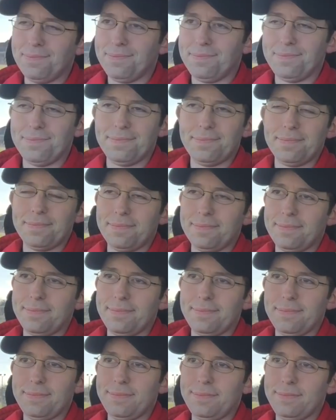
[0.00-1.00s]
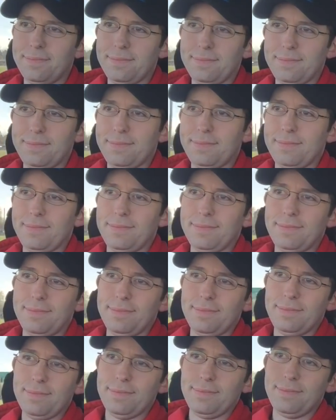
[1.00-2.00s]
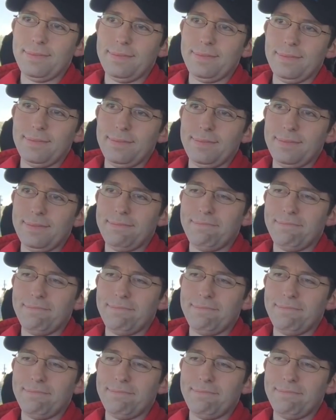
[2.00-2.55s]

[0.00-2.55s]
(not speaking)